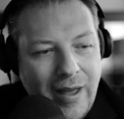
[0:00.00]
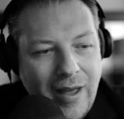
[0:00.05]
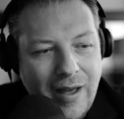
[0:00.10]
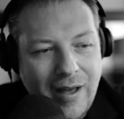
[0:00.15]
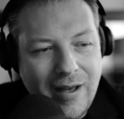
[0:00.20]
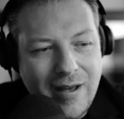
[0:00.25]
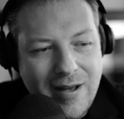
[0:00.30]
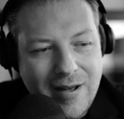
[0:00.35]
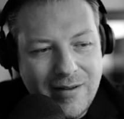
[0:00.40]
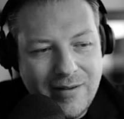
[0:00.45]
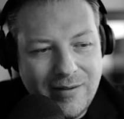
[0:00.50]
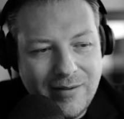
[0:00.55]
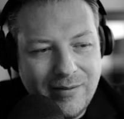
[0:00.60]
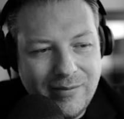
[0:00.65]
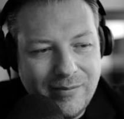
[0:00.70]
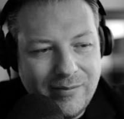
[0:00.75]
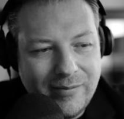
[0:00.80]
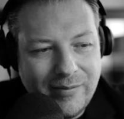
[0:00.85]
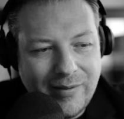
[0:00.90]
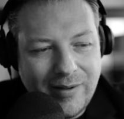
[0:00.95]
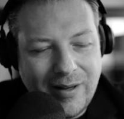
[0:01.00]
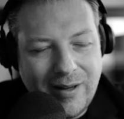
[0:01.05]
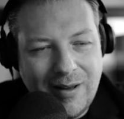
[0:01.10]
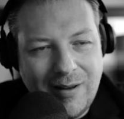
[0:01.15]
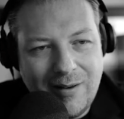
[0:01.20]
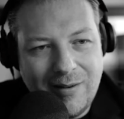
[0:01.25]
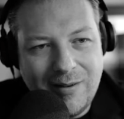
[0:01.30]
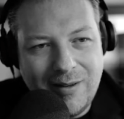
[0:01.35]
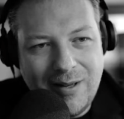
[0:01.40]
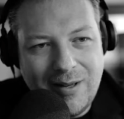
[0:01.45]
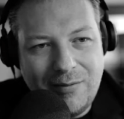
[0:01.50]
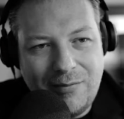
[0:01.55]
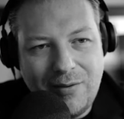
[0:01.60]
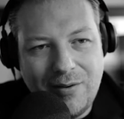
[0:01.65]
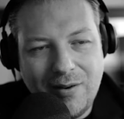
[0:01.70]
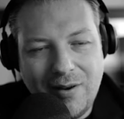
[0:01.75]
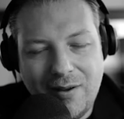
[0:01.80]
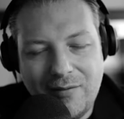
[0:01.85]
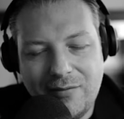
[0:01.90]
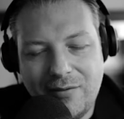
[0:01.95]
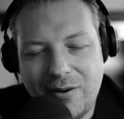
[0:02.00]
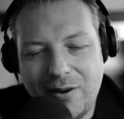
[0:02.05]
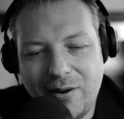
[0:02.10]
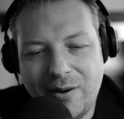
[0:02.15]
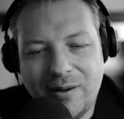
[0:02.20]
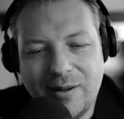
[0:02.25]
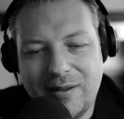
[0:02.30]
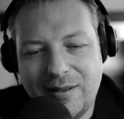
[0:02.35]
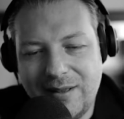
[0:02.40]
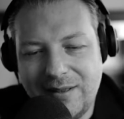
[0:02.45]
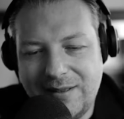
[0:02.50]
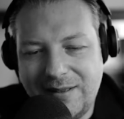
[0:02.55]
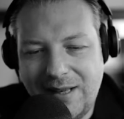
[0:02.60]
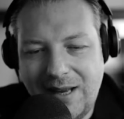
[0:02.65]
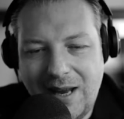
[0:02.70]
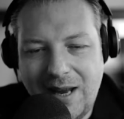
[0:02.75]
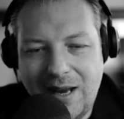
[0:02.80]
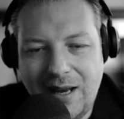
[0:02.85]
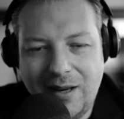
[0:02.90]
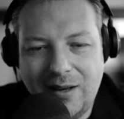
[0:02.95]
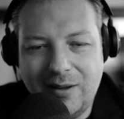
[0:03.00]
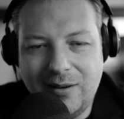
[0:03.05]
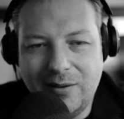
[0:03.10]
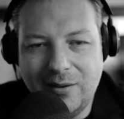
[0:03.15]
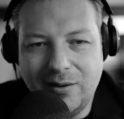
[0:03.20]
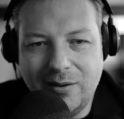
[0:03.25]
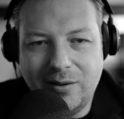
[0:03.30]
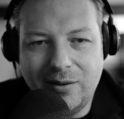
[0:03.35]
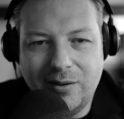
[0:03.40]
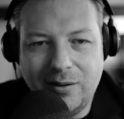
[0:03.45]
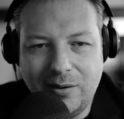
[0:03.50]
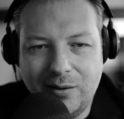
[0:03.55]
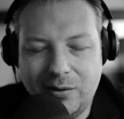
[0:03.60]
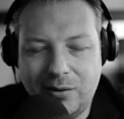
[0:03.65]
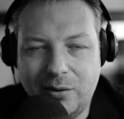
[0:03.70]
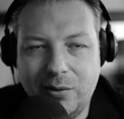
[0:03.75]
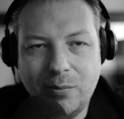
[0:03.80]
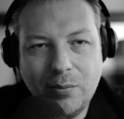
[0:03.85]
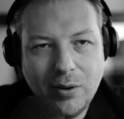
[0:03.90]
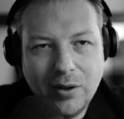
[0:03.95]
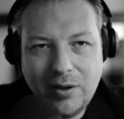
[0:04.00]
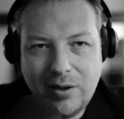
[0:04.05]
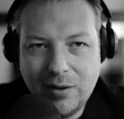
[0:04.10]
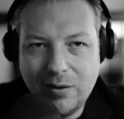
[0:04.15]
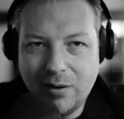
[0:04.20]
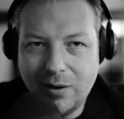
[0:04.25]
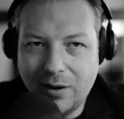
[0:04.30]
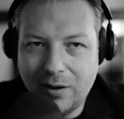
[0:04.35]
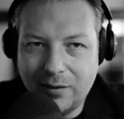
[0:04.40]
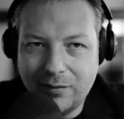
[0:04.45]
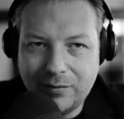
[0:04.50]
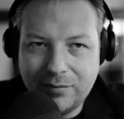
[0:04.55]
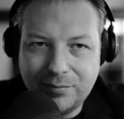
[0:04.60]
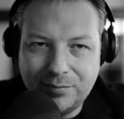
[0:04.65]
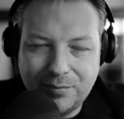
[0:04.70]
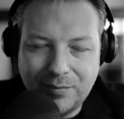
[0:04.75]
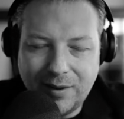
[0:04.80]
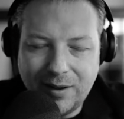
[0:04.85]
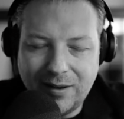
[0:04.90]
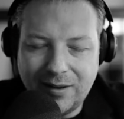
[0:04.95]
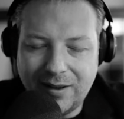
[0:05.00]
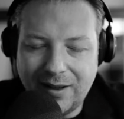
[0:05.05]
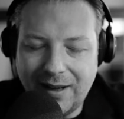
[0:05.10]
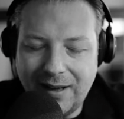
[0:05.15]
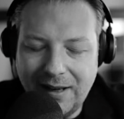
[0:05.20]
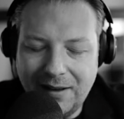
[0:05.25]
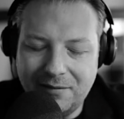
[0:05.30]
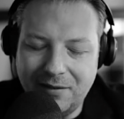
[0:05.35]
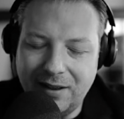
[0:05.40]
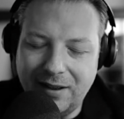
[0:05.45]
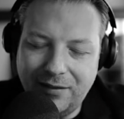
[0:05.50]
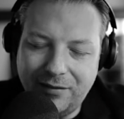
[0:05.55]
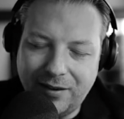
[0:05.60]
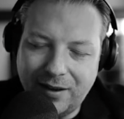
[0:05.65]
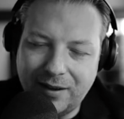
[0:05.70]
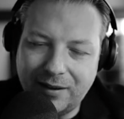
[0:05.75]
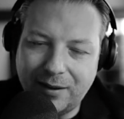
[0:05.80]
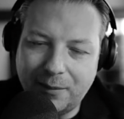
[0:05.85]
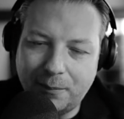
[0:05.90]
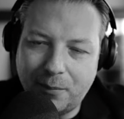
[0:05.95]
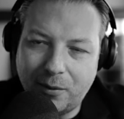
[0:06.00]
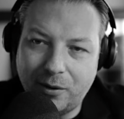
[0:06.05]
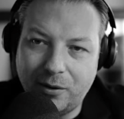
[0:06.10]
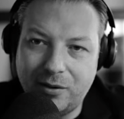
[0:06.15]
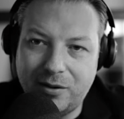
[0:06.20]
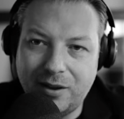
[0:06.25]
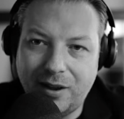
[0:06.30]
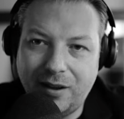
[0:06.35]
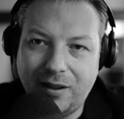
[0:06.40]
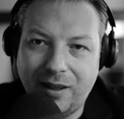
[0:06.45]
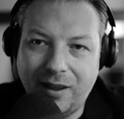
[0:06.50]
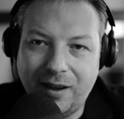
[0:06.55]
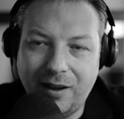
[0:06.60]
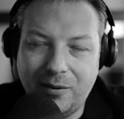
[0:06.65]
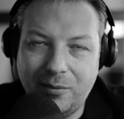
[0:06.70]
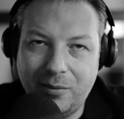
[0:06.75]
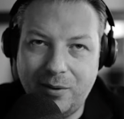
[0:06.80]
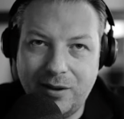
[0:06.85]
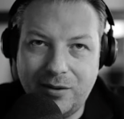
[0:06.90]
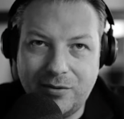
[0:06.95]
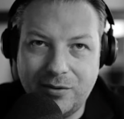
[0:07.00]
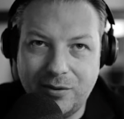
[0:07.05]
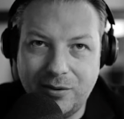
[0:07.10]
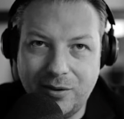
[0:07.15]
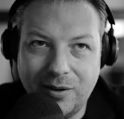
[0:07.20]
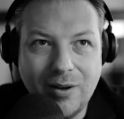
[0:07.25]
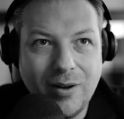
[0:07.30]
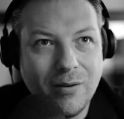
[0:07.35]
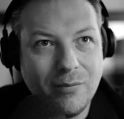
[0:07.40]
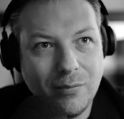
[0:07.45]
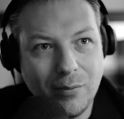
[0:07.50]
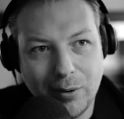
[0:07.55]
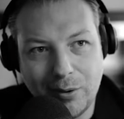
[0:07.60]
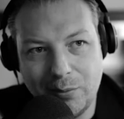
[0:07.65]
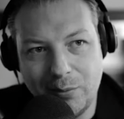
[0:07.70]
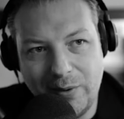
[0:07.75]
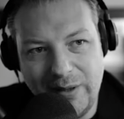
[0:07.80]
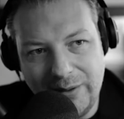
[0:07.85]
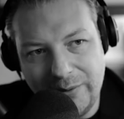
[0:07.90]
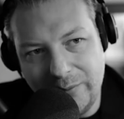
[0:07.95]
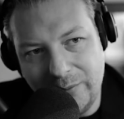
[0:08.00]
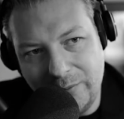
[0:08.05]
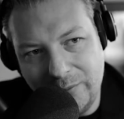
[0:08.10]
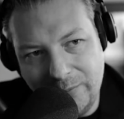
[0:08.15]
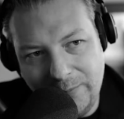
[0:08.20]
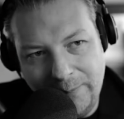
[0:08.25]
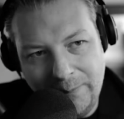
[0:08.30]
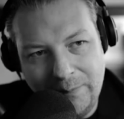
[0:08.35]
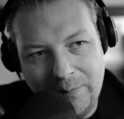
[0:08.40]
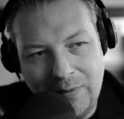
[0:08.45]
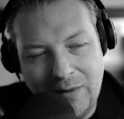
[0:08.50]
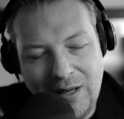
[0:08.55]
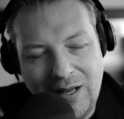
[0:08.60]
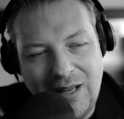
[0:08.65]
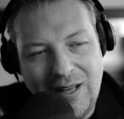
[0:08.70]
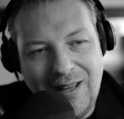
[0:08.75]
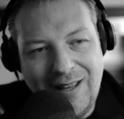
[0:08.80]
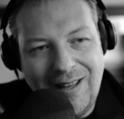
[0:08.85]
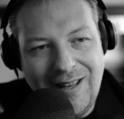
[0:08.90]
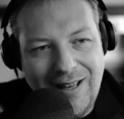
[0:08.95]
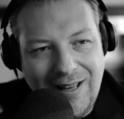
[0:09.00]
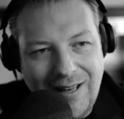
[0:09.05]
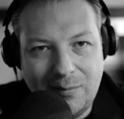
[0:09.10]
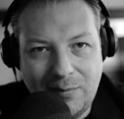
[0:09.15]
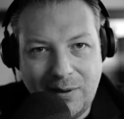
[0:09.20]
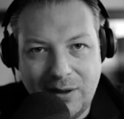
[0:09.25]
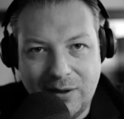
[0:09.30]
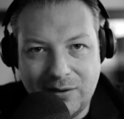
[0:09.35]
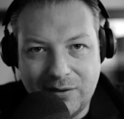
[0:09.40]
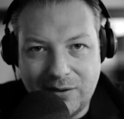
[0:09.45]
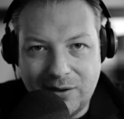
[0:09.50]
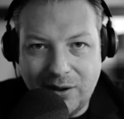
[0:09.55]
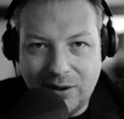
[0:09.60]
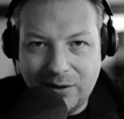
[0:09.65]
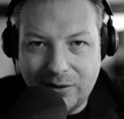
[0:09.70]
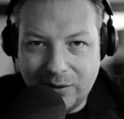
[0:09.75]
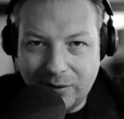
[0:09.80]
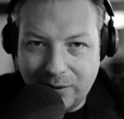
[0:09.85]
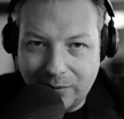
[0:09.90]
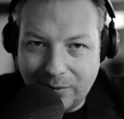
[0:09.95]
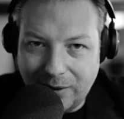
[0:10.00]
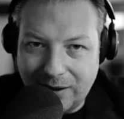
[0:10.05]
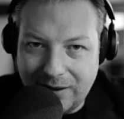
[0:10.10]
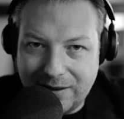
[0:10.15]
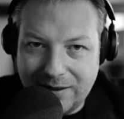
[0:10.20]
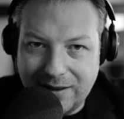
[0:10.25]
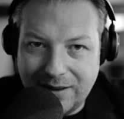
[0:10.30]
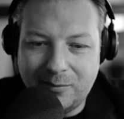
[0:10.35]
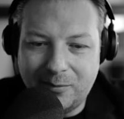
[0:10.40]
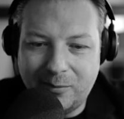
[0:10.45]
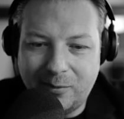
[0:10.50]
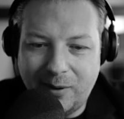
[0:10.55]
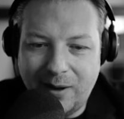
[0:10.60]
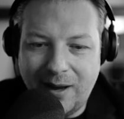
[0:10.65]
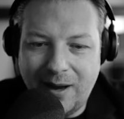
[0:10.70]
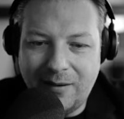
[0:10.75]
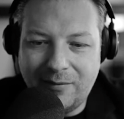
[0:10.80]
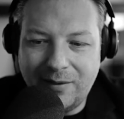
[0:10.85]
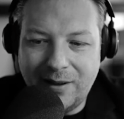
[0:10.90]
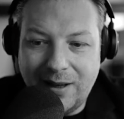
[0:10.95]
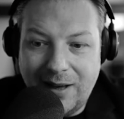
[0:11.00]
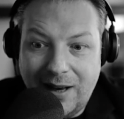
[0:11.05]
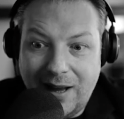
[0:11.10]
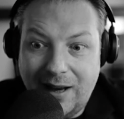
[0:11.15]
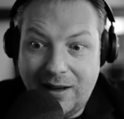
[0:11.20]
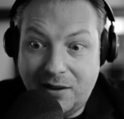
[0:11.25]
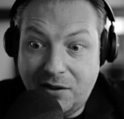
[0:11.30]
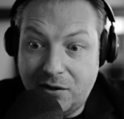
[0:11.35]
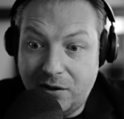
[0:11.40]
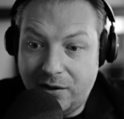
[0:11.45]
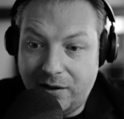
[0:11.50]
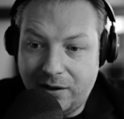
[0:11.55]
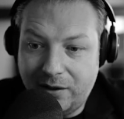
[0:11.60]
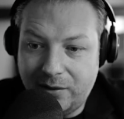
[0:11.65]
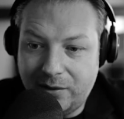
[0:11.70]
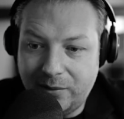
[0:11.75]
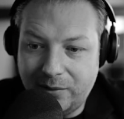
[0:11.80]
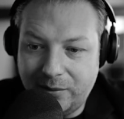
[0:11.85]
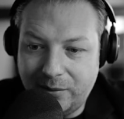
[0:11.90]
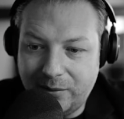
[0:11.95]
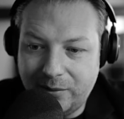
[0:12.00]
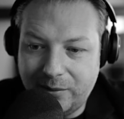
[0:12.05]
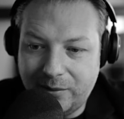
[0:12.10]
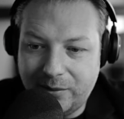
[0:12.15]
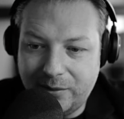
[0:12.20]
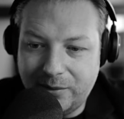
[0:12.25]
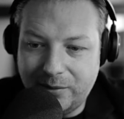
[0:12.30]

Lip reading: And if you have heard the saying, do what you love, I have a different approach. I think we should love what we do, because not always we have the luxury to